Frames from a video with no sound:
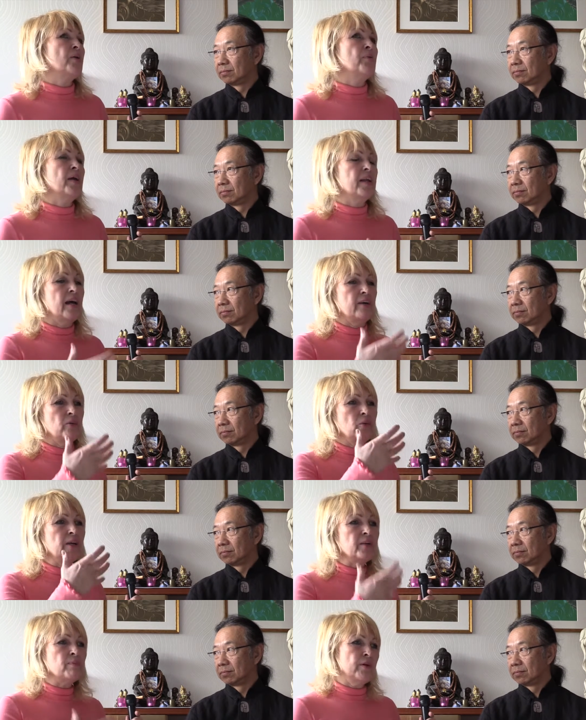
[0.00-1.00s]
Speaker 1: when I
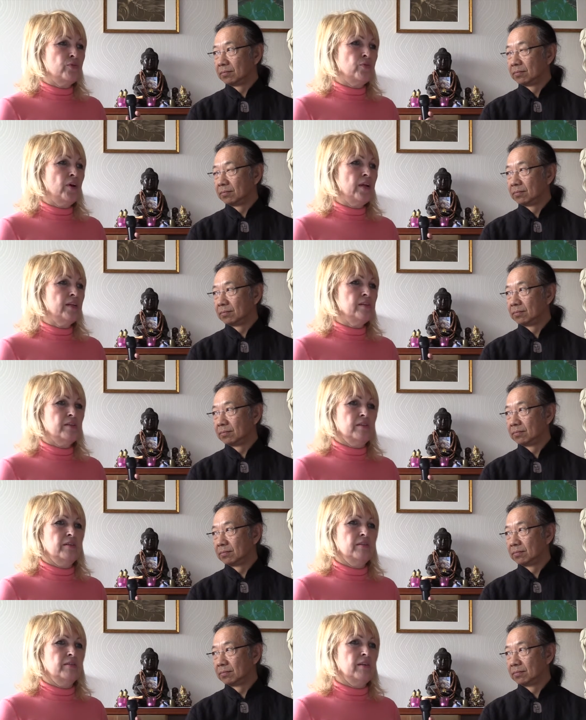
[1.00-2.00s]
read my face
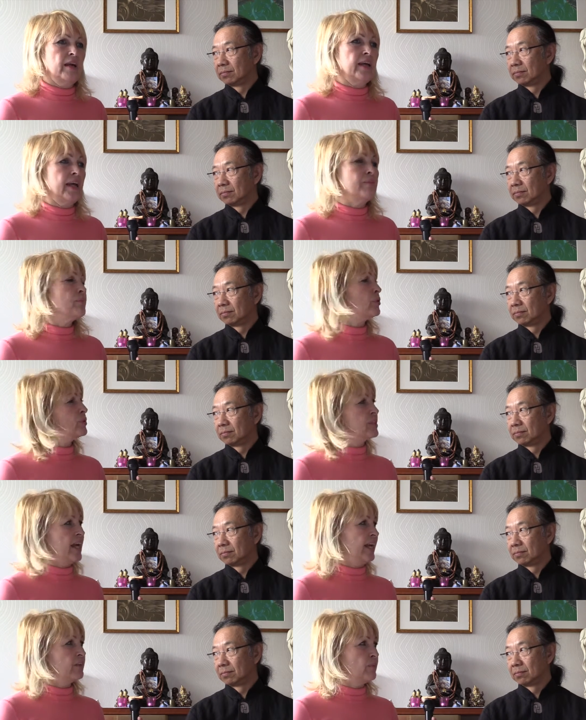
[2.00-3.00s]
and I can
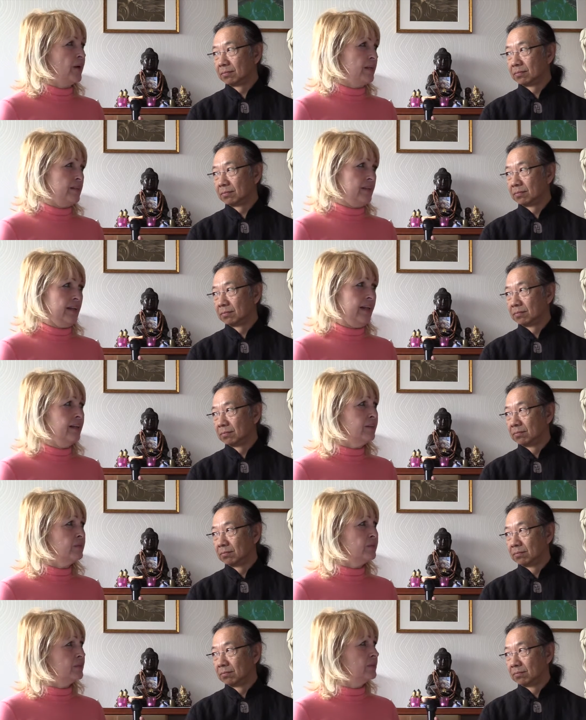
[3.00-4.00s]
protect
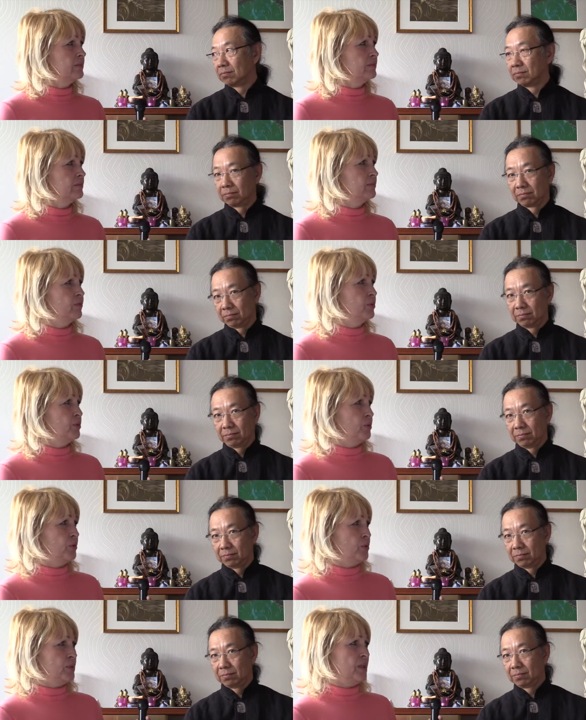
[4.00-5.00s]
myself? What
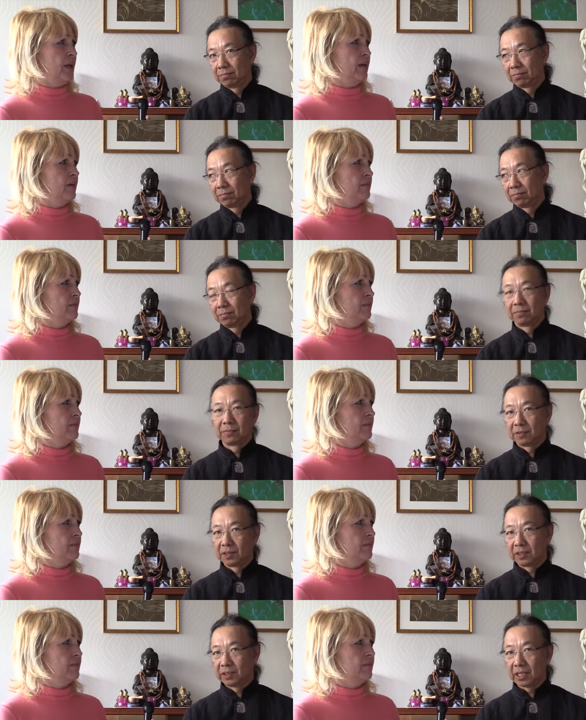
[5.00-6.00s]
do you think?
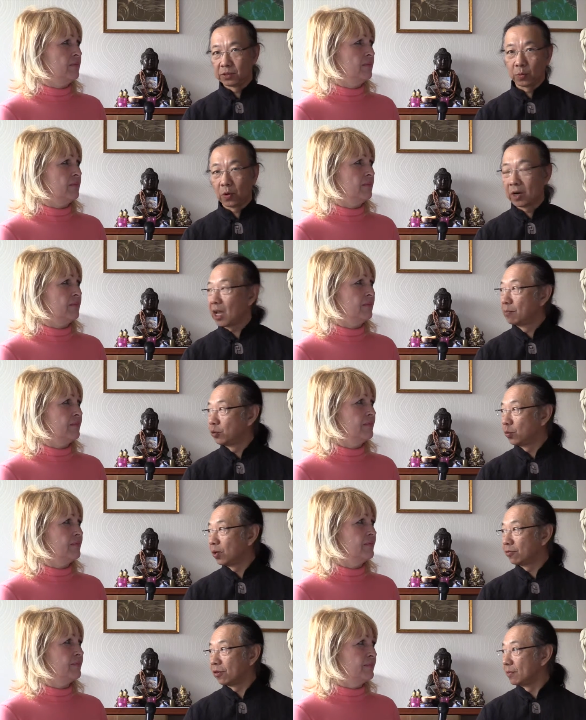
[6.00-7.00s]
Speaker 2: That's what I'm
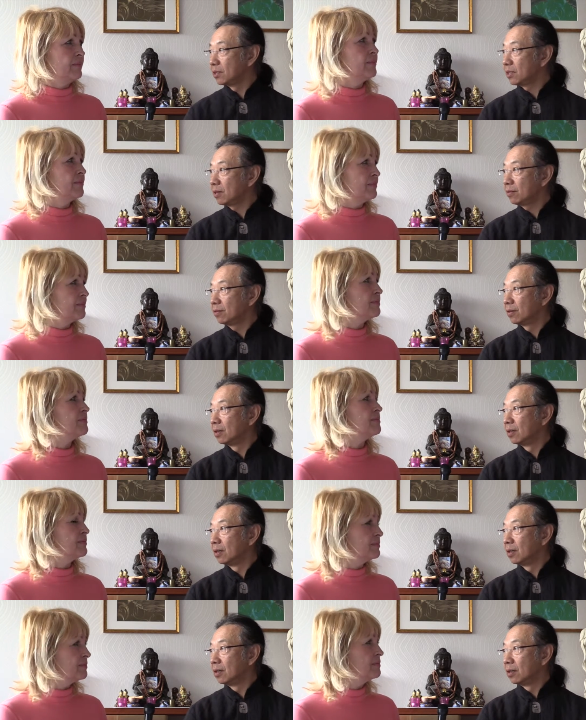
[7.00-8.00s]
doing for myself.
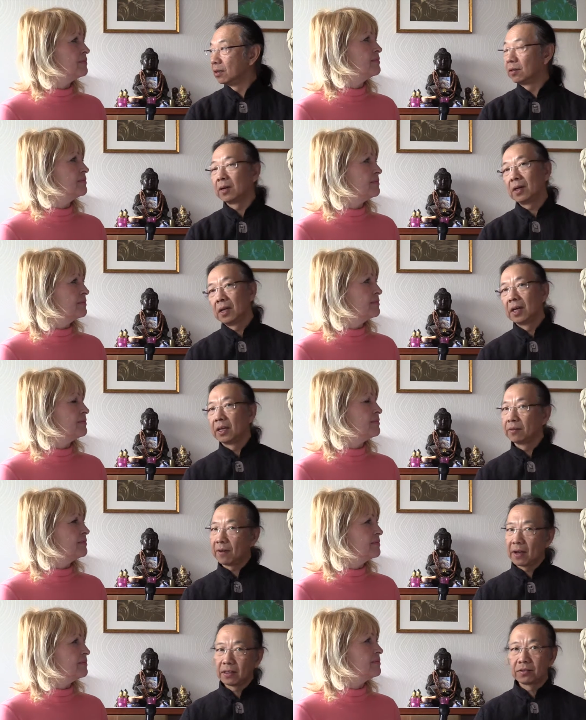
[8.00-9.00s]
You know,
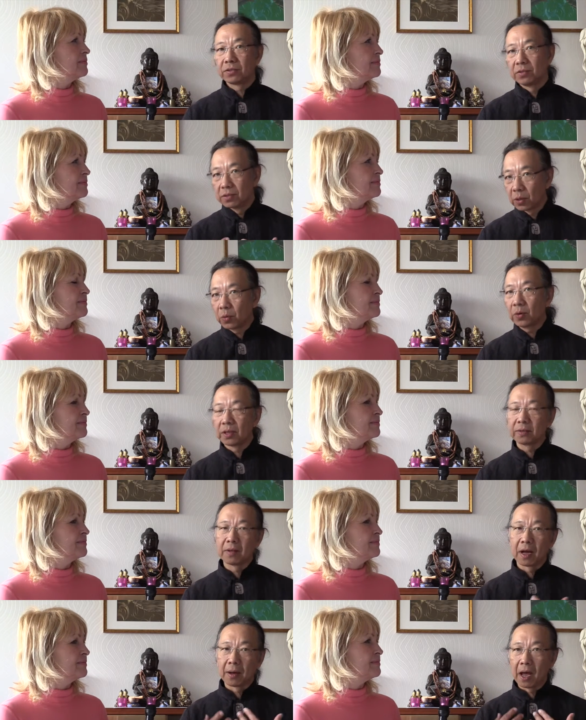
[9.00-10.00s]
if I know
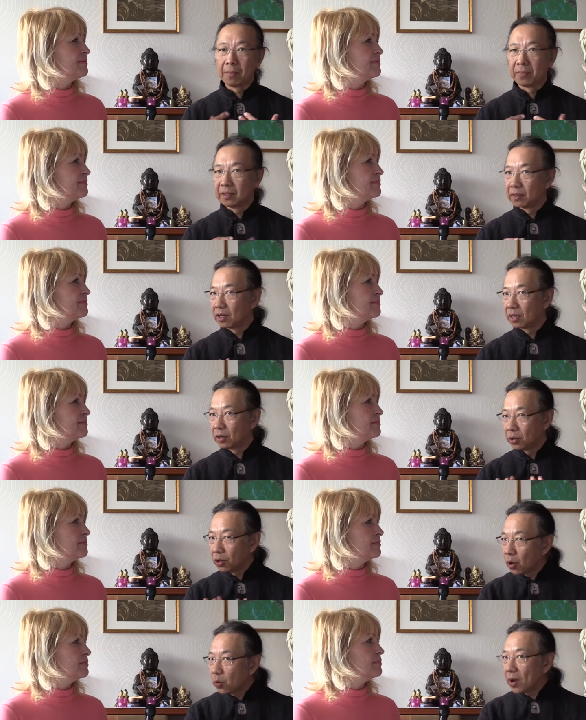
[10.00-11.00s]
it, I, am in a
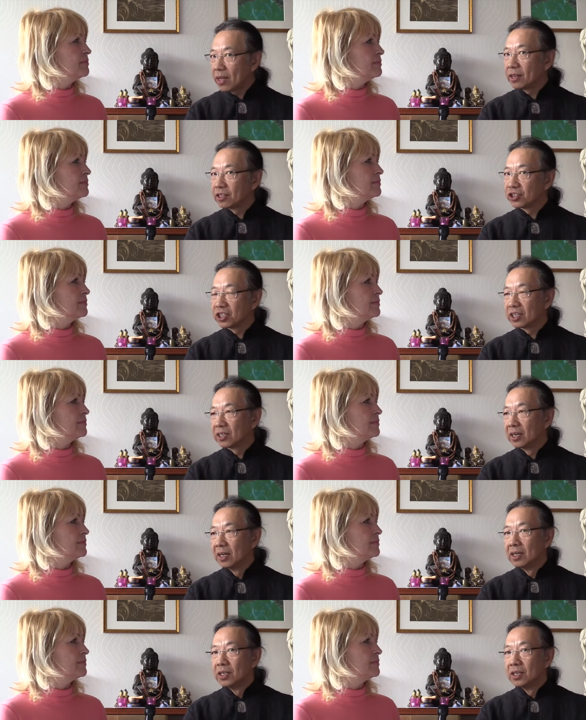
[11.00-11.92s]
low energy,